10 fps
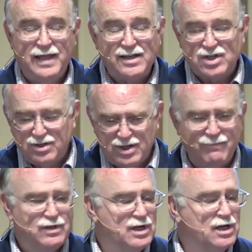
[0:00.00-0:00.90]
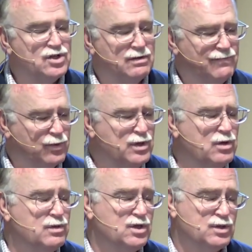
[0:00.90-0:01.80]
That's His invitation for
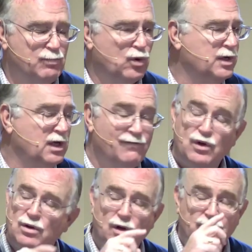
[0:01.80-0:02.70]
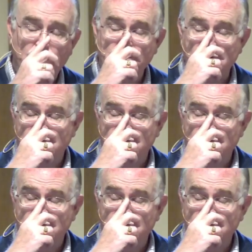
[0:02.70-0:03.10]
you this morning if you don't know